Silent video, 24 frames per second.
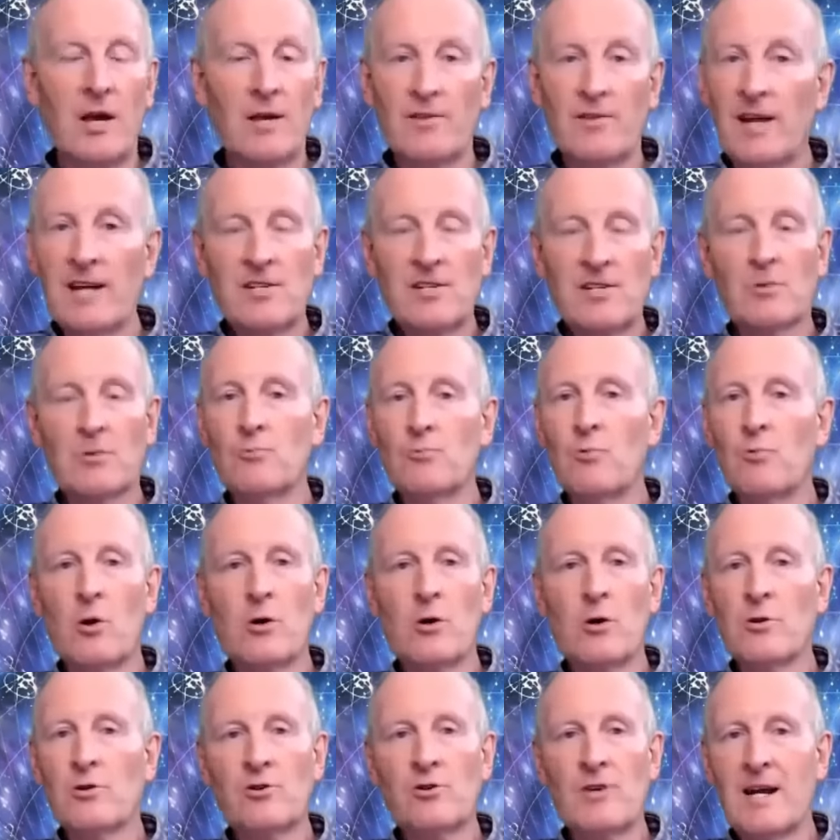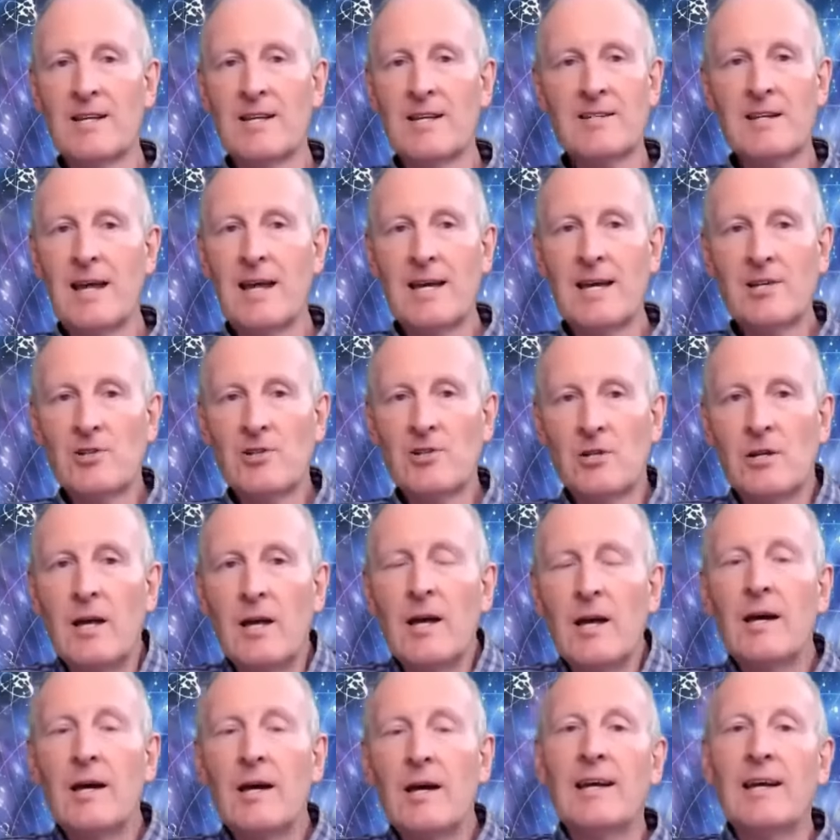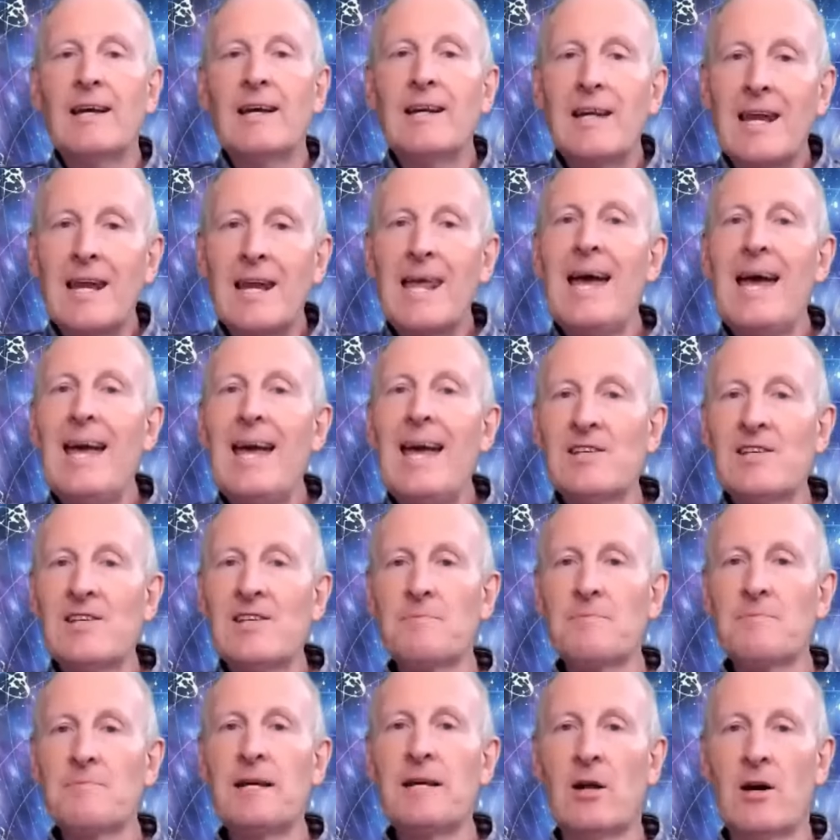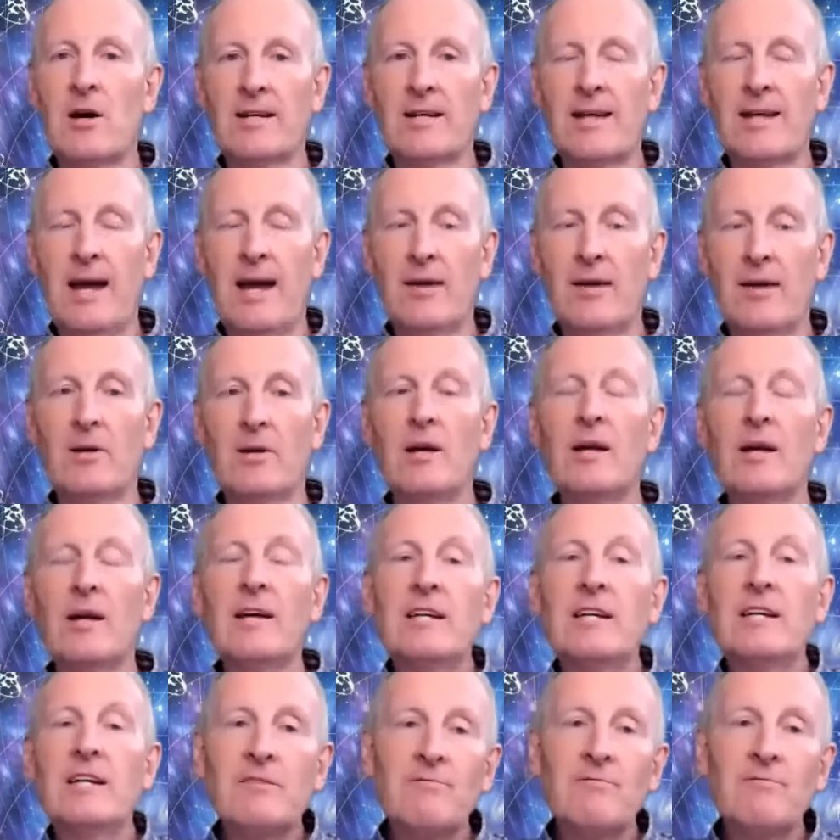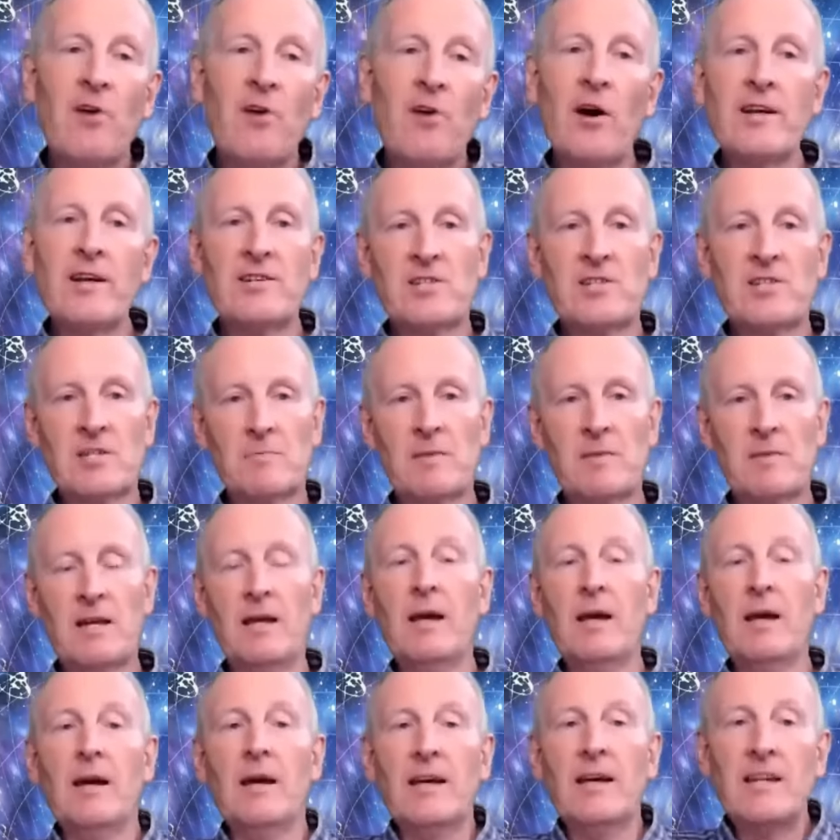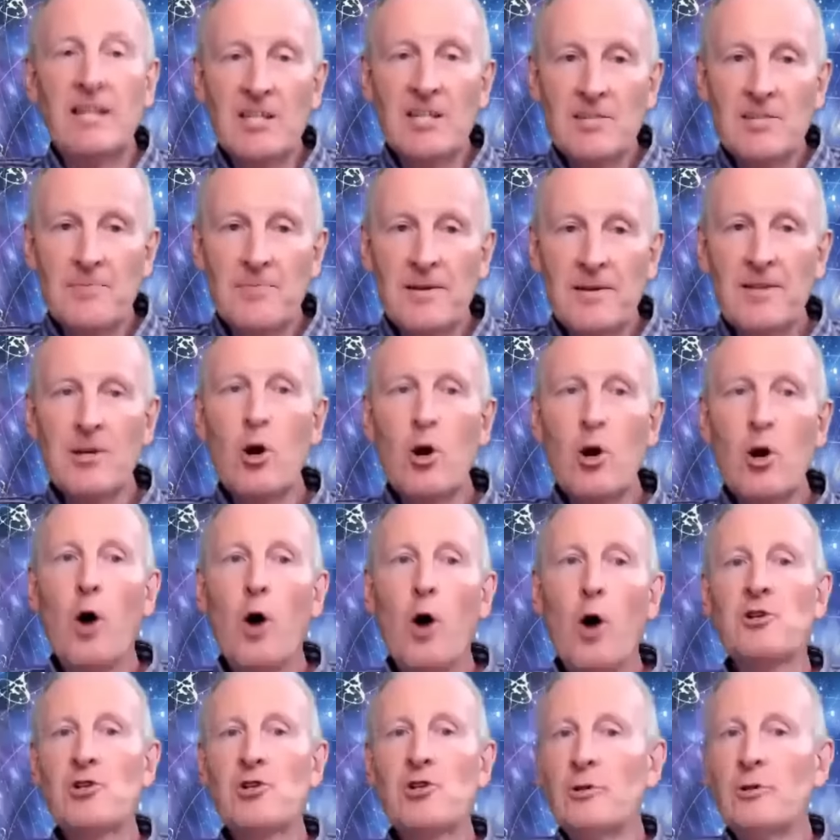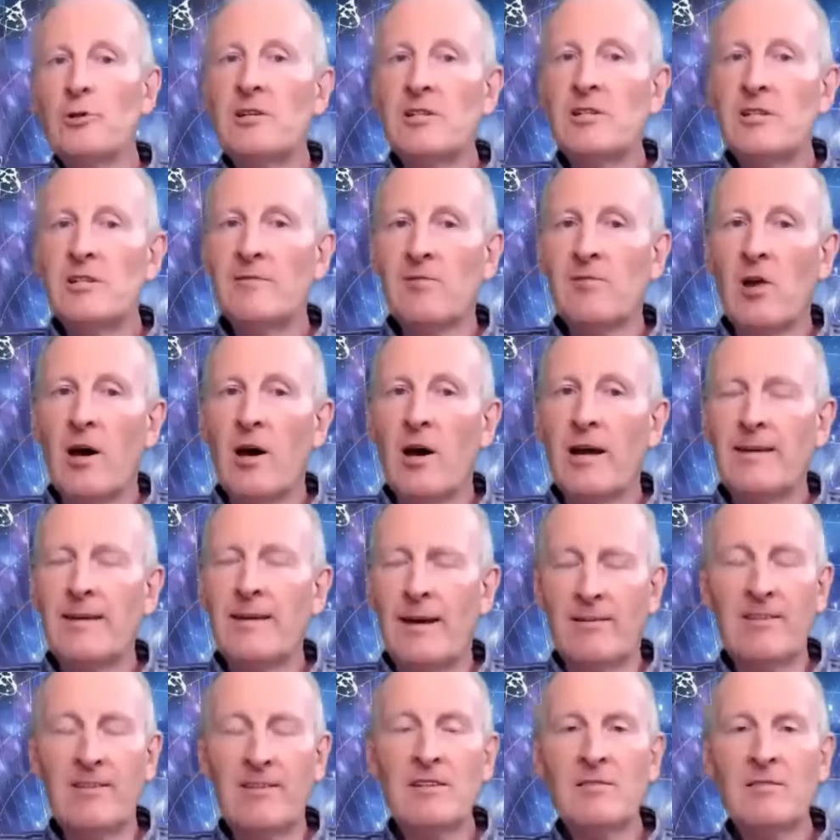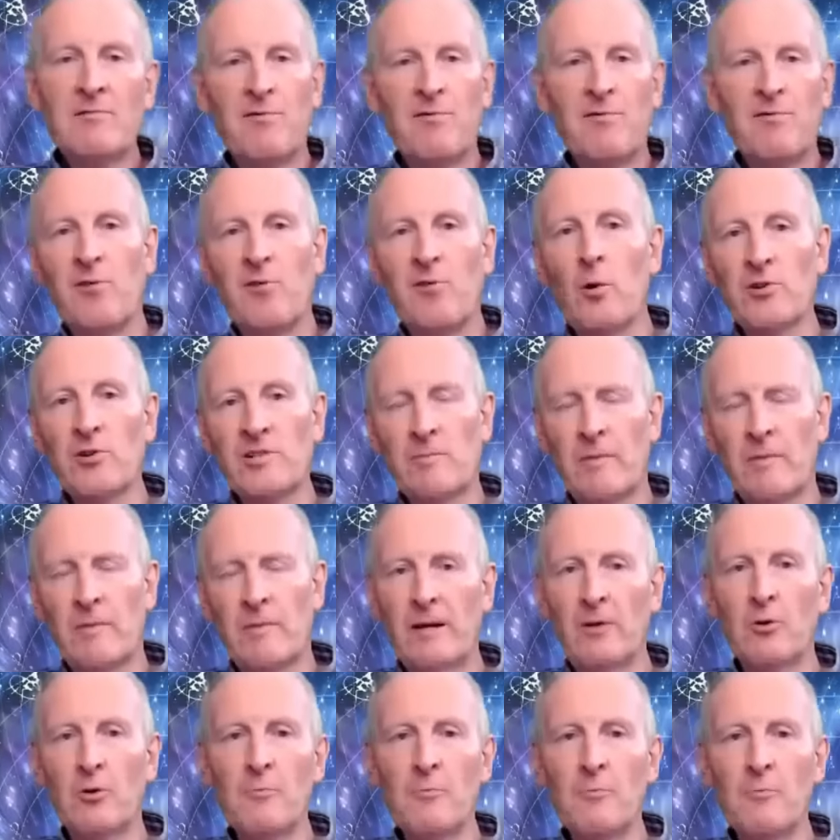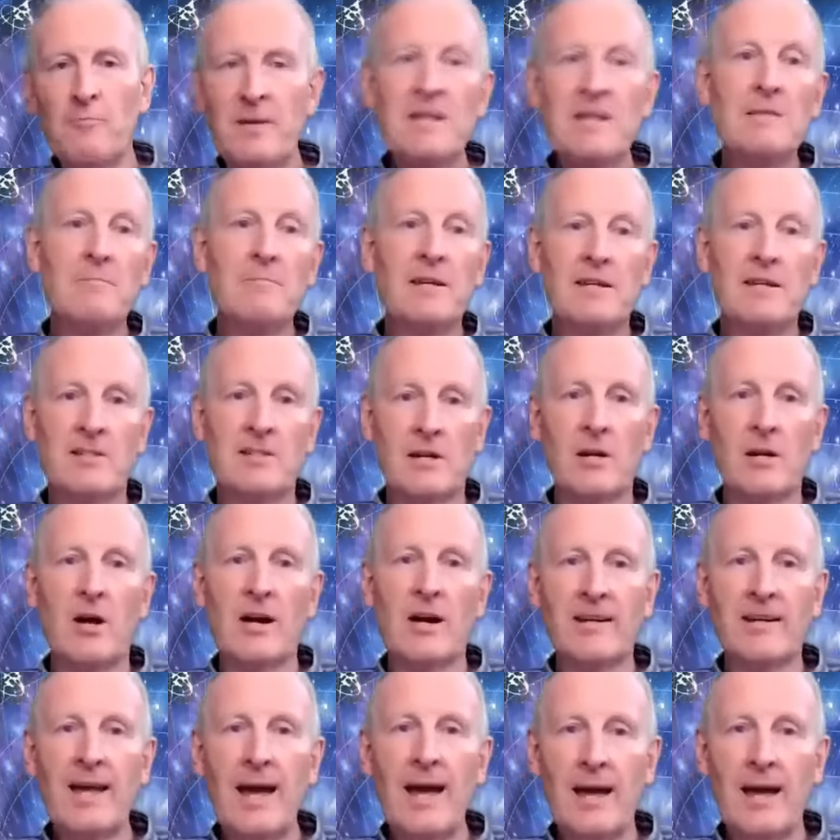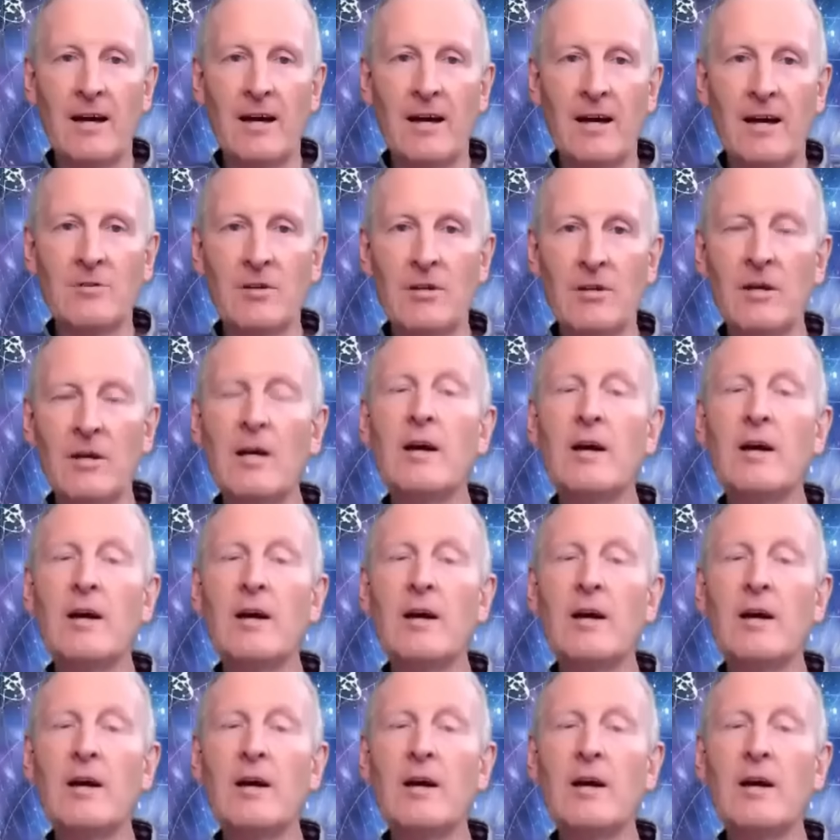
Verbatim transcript: That's a wrong translation. He lets me lie down. He invites me. He gives me the opportunity of lying down. He doesn't force me or beat me to lie down.